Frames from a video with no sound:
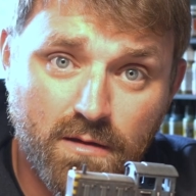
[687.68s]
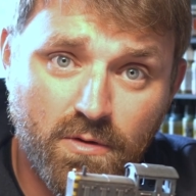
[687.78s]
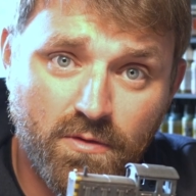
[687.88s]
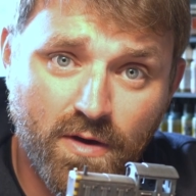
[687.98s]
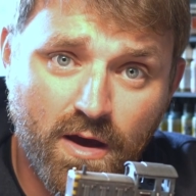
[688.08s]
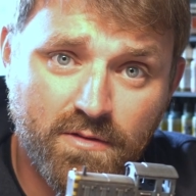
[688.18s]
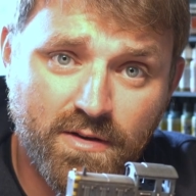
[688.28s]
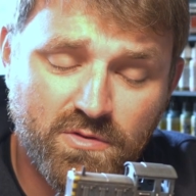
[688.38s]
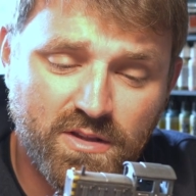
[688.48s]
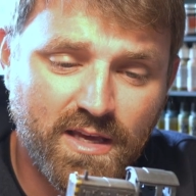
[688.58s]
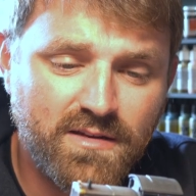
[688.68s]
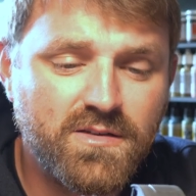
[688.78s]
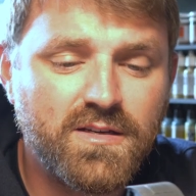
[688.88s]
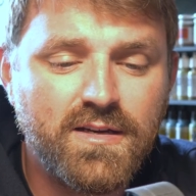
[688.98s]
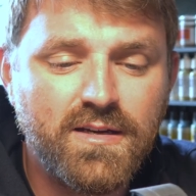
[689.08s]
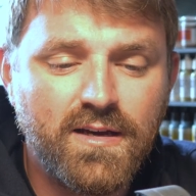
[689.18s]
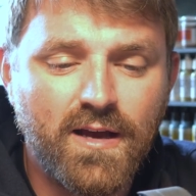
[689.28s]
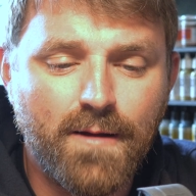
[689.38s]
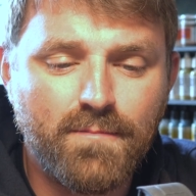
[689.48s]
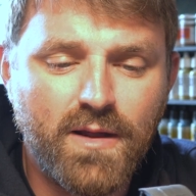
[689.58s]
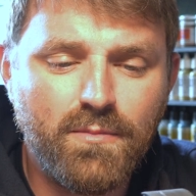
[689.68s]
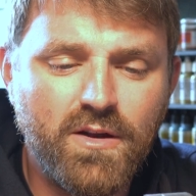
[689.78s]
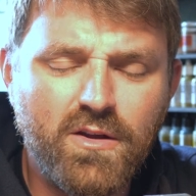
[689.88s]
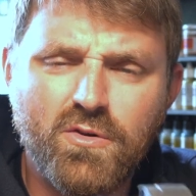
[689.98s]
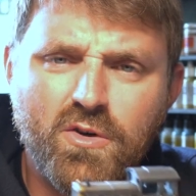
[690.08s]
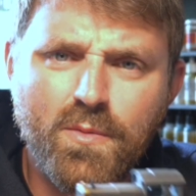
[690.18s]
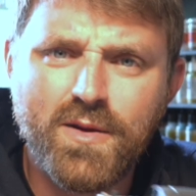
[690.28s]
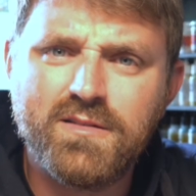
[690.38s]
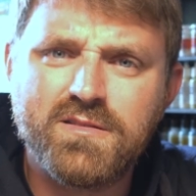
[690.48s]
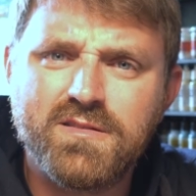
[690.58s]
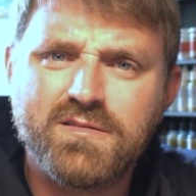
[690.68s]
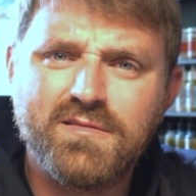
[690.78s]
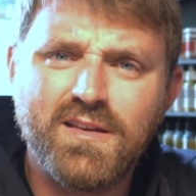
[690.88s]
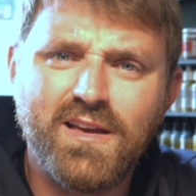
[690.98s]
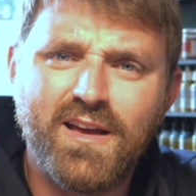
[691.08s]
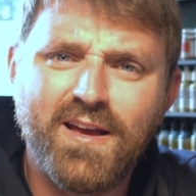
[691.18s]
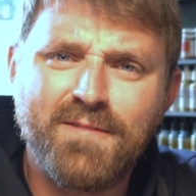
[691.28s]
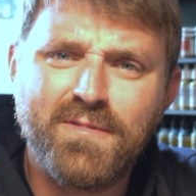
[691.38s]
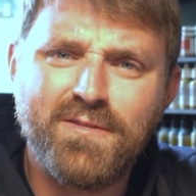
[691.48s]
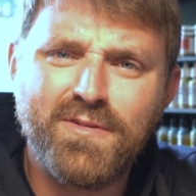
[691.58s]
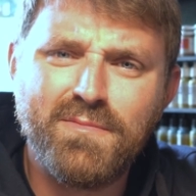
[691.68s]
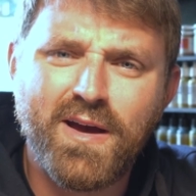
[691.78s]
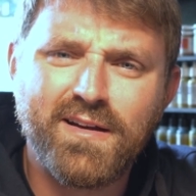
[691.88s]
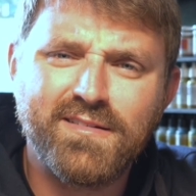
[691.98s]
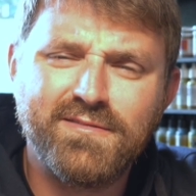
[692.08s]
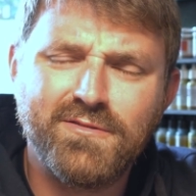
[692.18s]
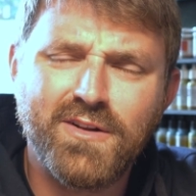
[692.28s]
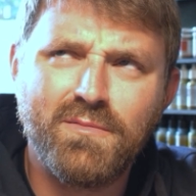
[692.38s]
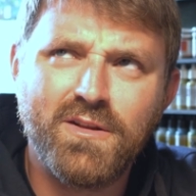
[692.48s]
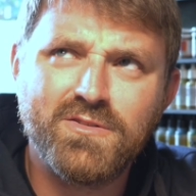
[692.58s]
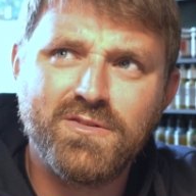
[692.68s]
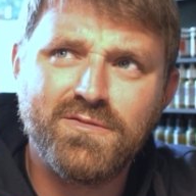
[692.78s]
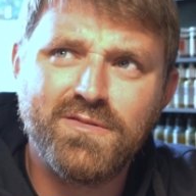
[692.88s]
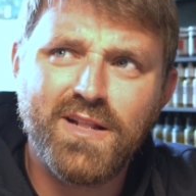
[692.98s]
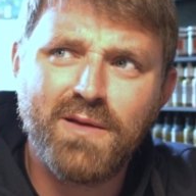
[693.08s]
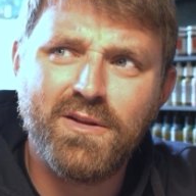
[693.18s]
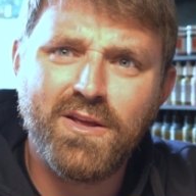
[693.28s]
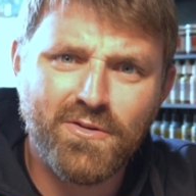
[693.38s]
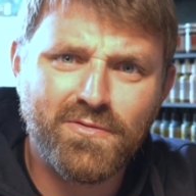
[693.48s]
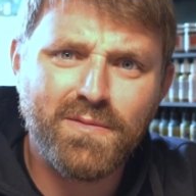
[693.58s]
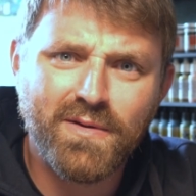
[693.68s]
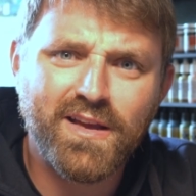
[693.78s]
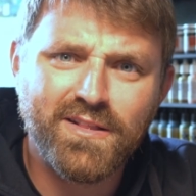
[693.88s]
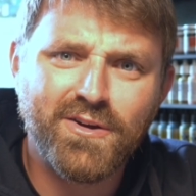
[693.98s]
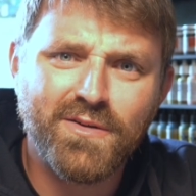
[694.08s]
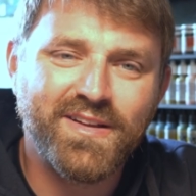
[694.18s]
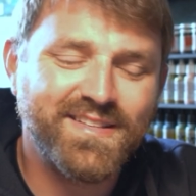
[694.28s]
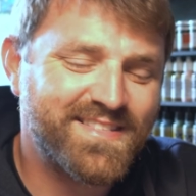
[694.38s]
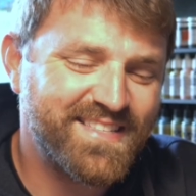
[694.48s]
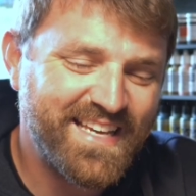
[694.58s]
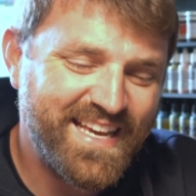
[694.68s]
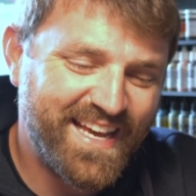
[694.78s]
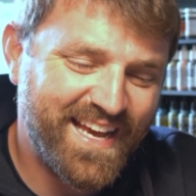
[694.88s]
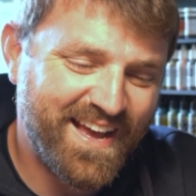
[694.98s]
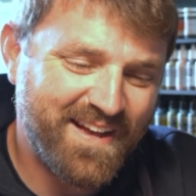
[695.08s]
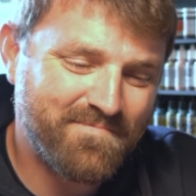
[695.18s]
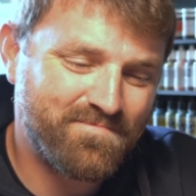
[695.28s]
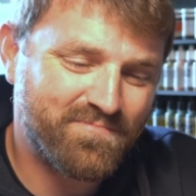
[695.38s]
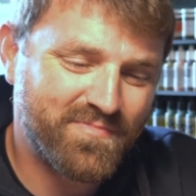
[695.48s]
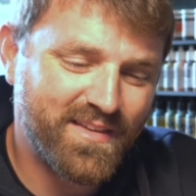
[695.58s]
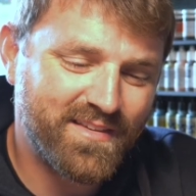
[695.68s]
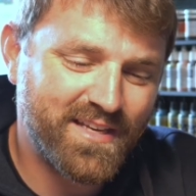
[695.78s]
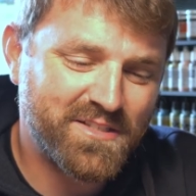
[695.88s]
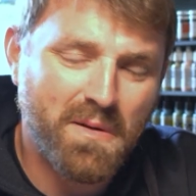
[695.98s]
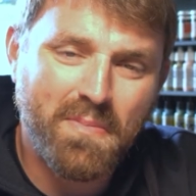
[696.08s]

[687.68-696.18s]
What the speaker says: I hope you've hung around to the end. Let me know your comments and feedback. Well, let me know your feedback in the comments. Thanks